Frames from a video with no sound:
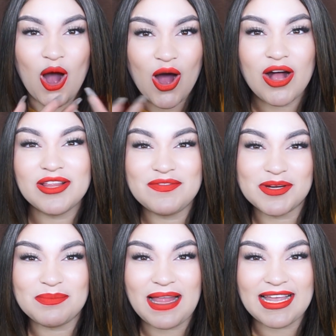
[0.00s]
all of
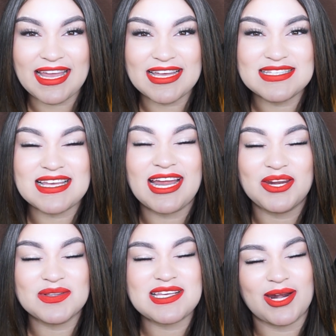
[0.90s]
your blackheads. I
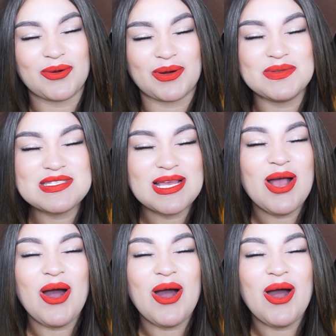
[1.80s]
know it's kind of gross.